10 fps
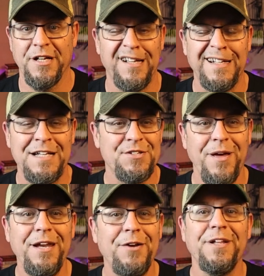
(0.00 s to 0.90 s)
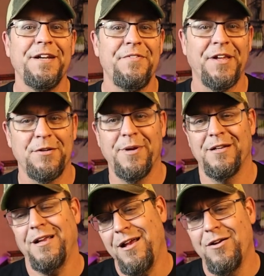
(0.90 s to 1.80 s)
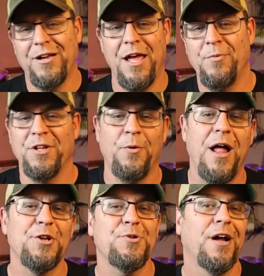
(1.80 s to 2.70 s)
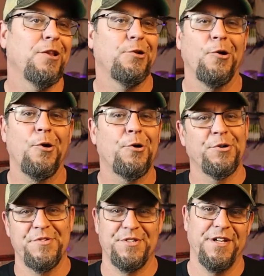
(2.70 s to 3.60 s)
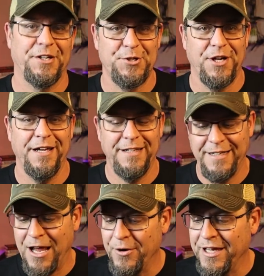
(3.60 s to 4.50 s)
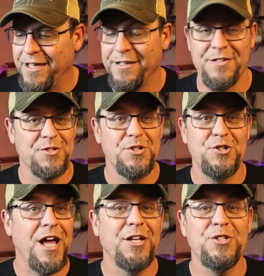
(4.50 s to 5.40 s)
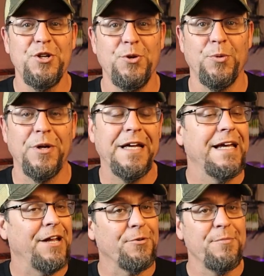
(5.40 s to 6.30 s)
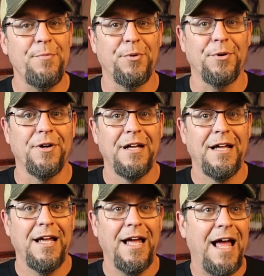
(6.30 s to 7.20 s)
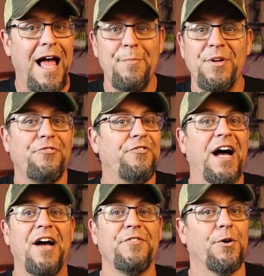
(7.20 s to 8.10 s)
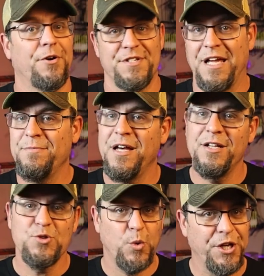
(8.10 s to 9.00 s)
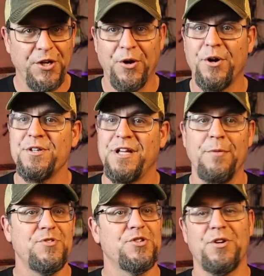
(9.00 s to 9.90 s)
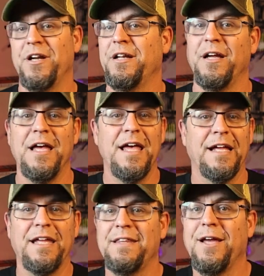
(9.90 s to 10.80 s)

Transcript: So I didn't really think about it, like, oh, okay, well, I'll try a little harder on this next shot. And now again, this is shot 2. And remember, I'm at 5 yards. I'm not at 20 yards. I'm just trying to get the